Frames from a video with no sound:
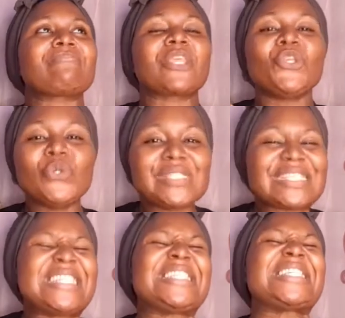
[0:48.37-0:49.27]

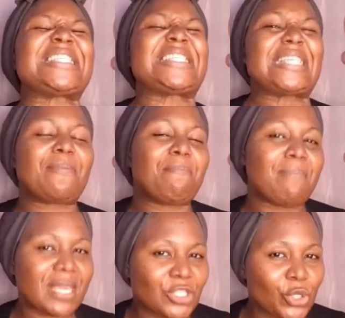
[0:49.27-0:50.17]
using the same
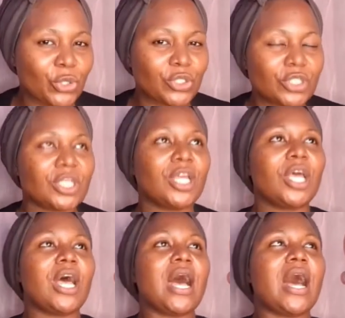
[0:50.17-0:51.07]
method.
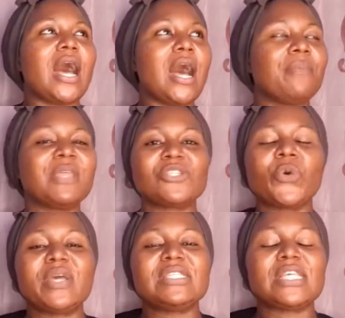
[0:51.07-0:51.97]
There's
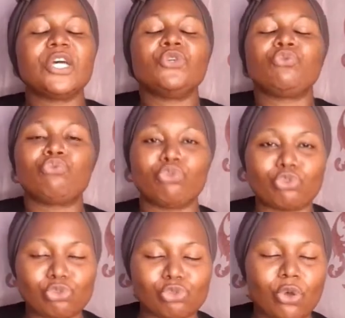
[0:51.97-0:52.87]
always a
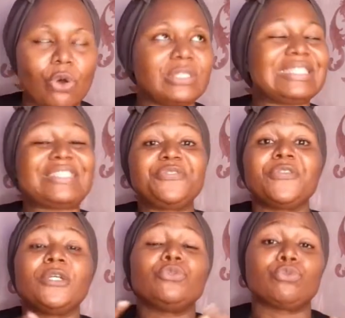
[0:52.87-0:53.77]
route or
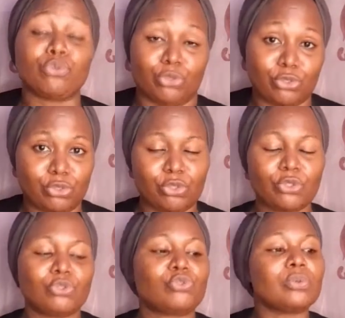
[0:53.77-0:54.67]
different routes
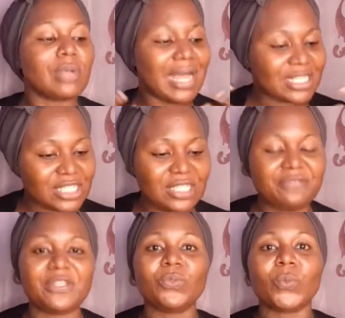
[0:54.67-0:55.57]
to
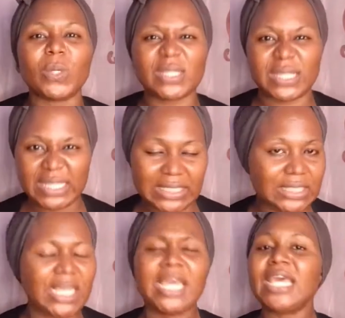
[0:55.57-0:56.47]
achieving one
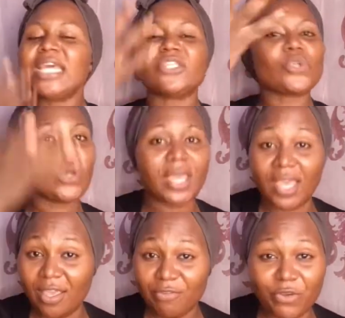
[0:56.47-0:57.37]
thing. It's
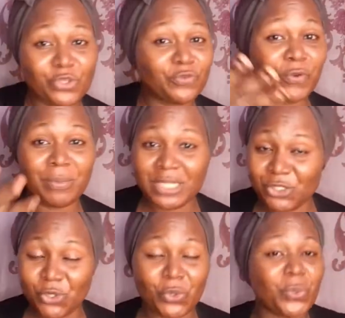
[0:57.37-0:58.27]
okay for you to
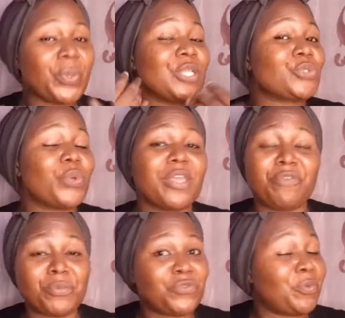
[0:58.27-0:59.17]
formulate your own way. It's okay
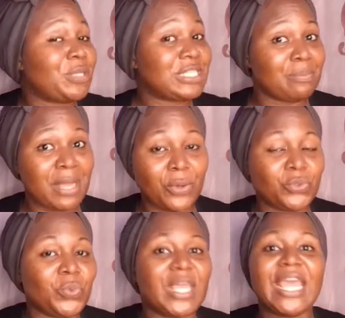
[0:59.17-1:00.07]
for me to formulate in my
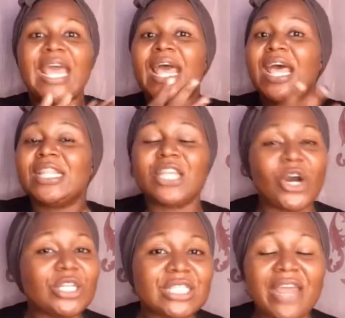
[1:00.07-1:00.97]
own way. The
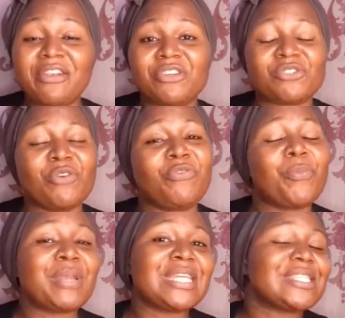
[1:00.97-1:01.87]
ordinary does not
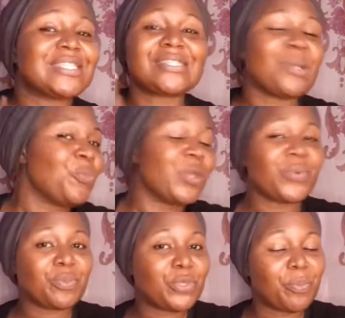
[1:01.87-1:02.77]
formulate the same way
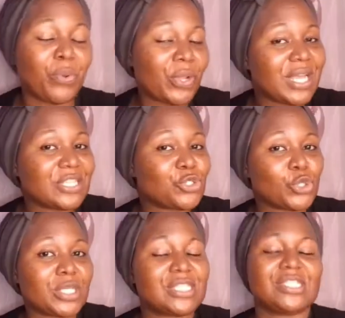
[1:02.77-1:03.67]
with the Paula's
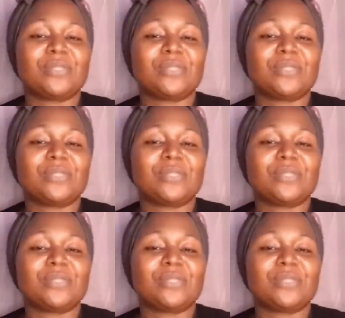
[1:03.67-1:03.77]
choice.